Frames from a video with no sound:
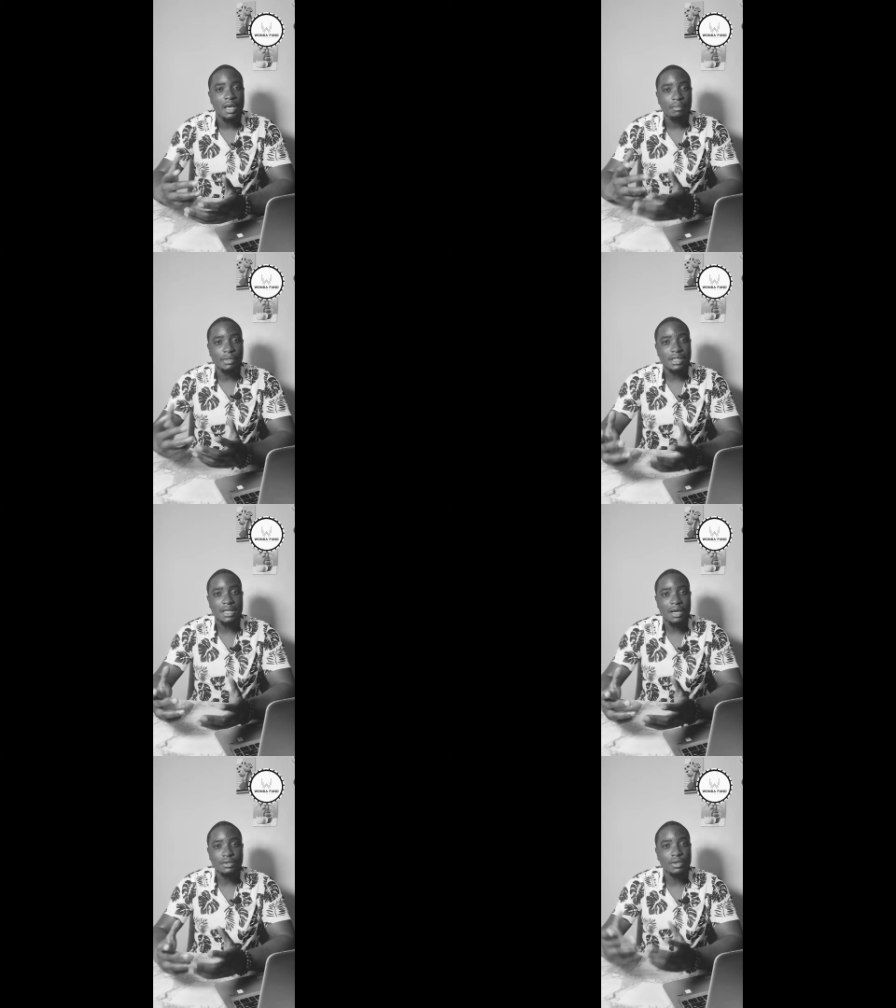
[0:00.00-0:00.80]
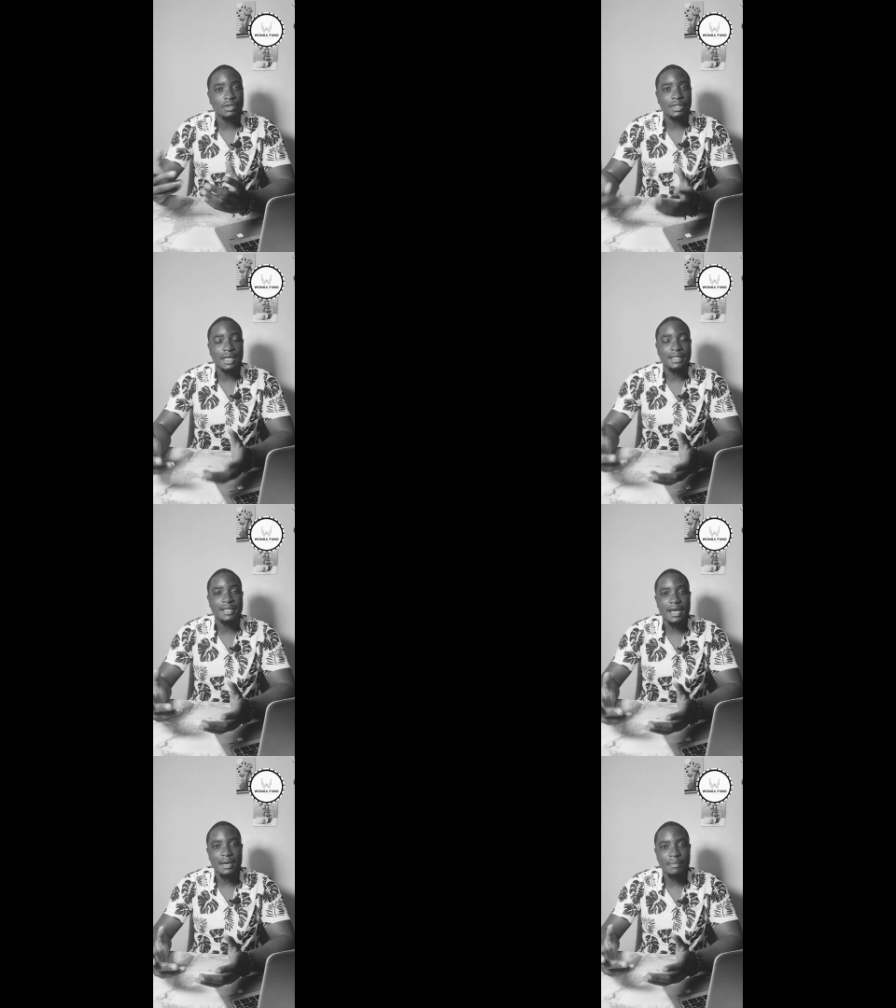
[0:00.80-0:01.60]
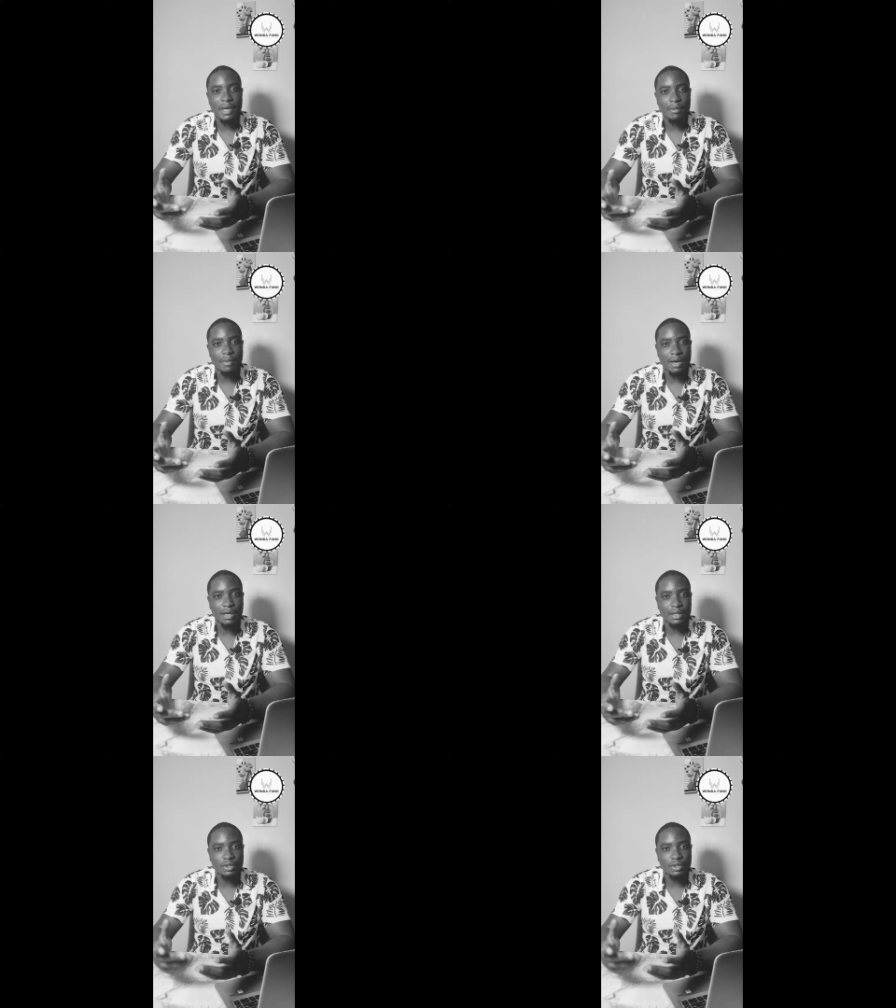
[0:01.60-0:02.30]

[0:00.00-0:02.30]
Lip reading: missing out on the entire bear market